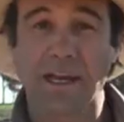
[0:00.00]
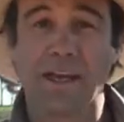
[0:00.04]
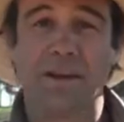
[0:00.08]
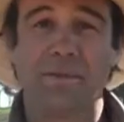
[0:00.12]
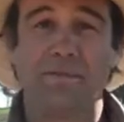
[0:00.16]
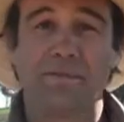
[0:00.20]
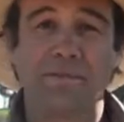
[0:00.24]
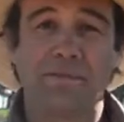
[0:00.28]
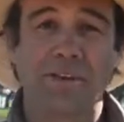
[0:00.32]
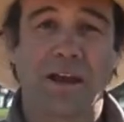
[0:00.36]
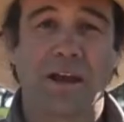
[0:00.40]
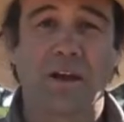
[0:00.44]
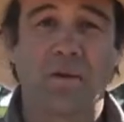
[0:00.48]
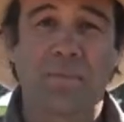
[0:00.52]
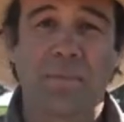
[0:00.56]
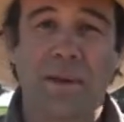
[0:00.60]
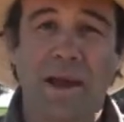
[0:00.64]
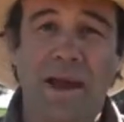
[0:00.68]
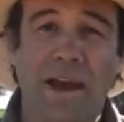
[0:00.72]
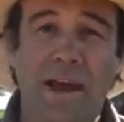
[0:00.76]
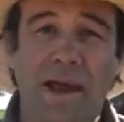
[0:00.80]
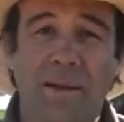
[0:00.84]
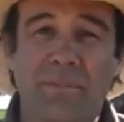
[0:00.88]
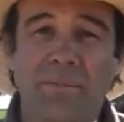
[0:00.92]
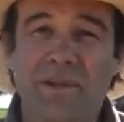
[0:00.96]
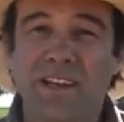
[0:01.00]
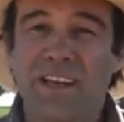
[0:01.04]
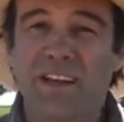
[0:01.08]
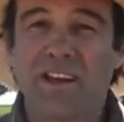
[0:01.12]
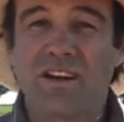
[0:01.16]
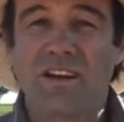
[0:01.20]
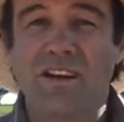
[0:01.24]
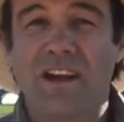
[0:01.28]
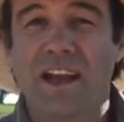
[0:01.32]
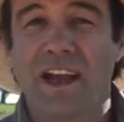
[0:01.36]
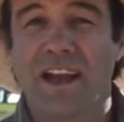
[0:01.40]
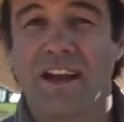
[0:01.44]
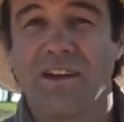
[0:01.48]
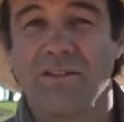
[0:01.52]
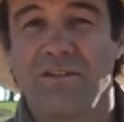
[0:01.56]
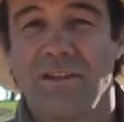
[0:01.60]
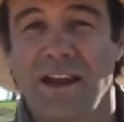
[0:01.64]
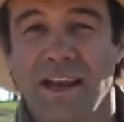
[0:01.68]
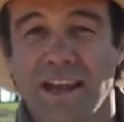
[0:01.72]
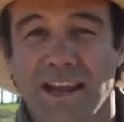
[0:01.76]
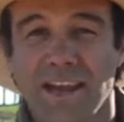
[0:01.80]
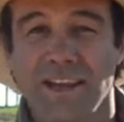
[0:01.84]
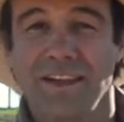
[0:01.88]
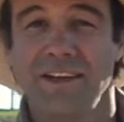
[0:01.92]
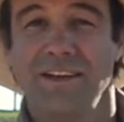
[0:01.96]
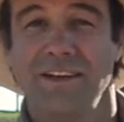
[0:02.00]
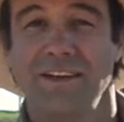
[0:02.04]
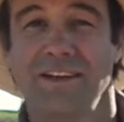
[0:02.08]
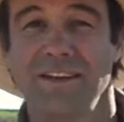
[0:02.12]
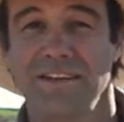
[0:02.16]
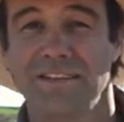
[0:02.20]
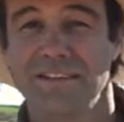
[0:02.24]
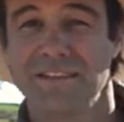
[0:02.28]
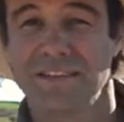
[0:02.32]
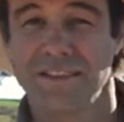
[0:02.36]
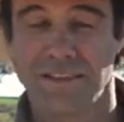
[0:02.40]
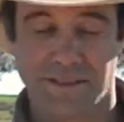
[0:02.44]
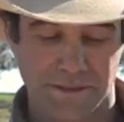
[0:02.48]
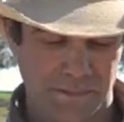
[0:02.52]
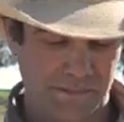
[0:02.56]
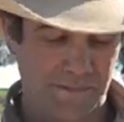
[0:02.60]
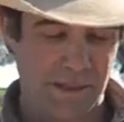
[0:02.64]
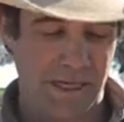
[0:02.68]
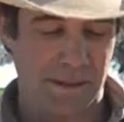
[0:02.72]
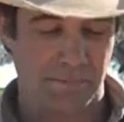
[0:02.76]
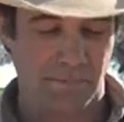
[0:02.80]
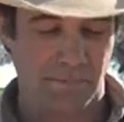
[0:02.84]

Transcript: your saddle pad up, you're not going to wreck it. It's just a big